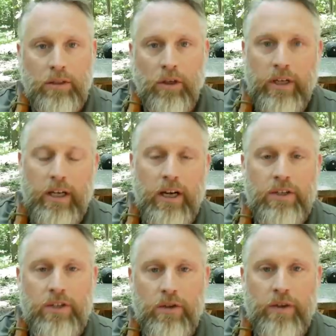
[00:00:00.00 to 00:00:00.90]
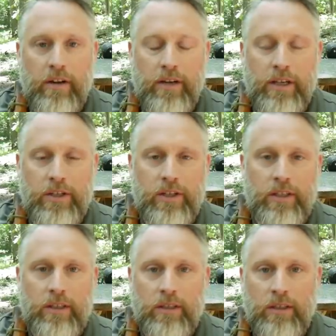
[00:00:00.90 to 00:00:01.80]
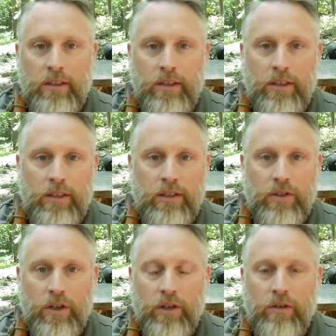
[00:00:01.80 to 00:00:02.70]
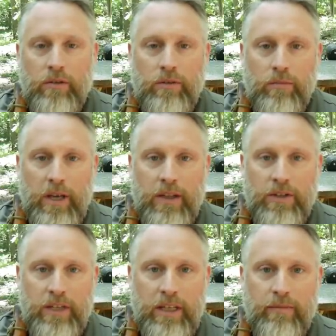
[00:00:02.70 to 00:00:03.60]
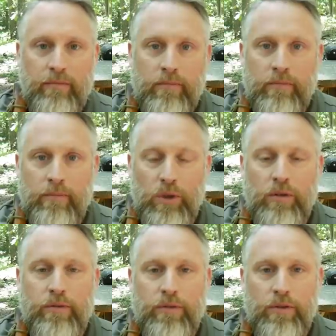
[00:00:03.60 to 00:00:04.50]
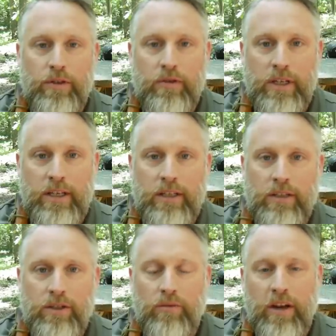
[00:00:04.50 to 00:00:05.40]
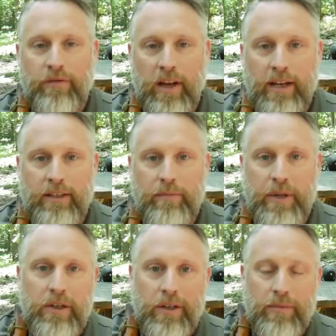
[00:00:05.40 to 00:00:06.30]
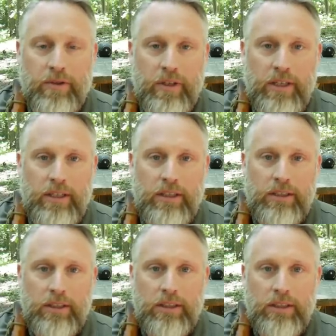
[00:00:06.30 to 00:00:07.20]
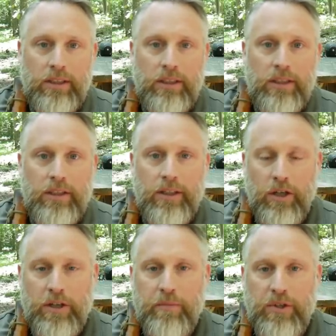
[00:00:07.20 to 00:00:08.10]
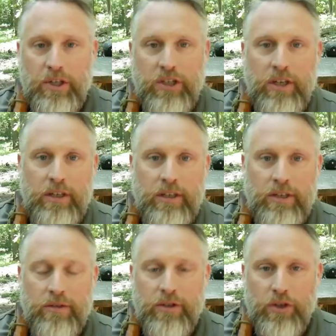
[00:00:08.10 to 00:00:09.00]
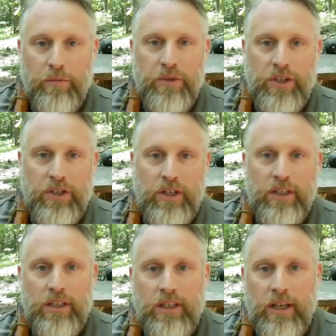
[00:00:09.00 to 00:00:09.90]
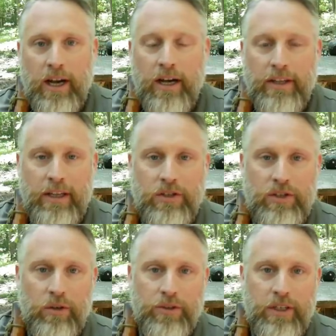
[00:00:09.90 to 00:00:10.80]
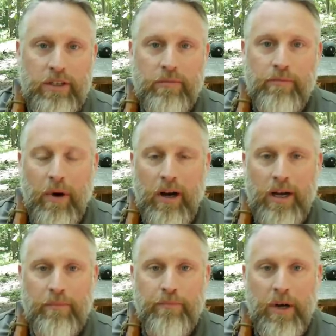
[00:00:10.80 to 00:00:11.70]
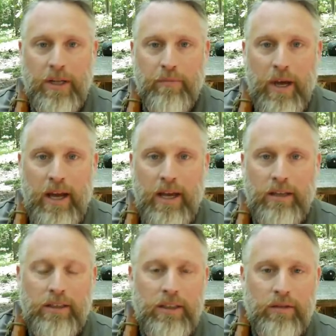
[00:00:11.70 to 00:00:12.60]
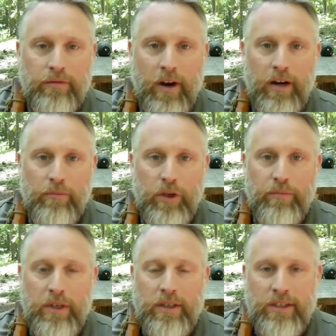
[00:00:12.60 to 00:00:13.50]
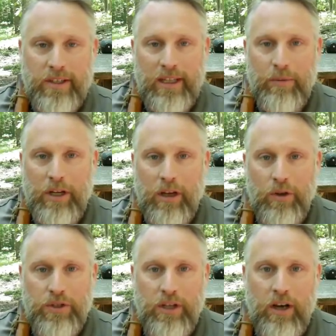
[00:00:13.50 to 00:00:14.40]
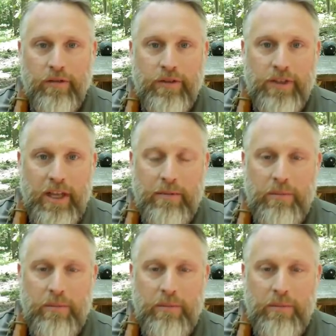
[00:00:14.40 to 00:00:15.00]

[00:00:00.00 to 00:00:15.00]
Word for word: Okay guys, so there it is. So we had the team move through the creek to the right flank. They peeled up the creek, they got into position, into their assault position, and they assaulted by buddy pair fire and movement until they were close enough to the enemy